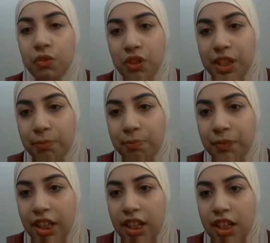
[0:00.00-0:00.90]
for them
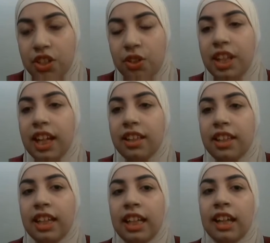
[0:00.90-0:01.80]
so that
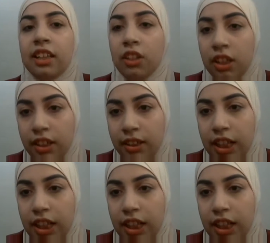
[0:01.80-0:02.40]
they can learn?